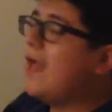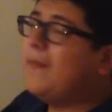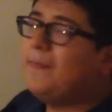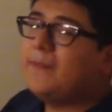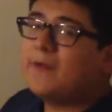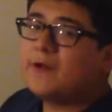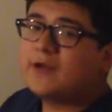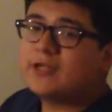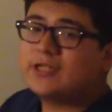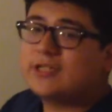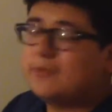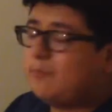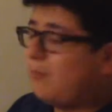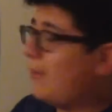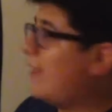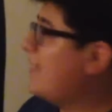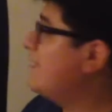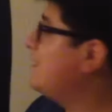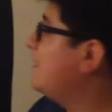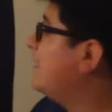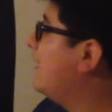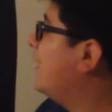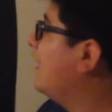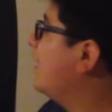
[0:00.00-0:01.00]
and they're
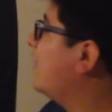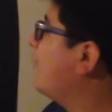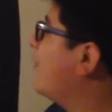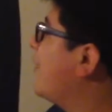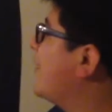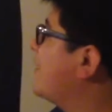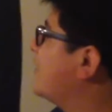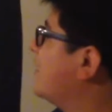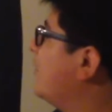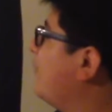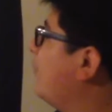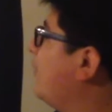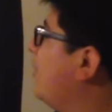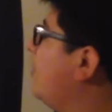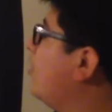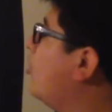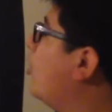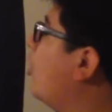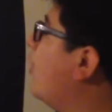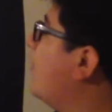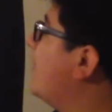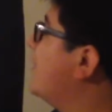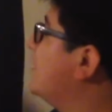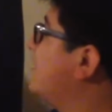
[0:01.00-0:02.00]
spliced together by something
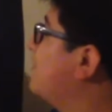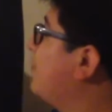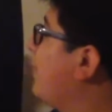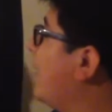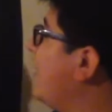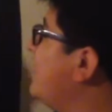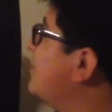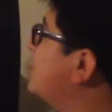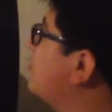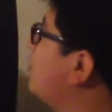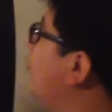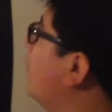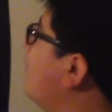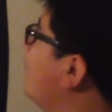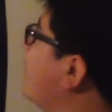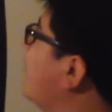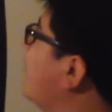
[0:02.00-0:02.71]
called the spliceome.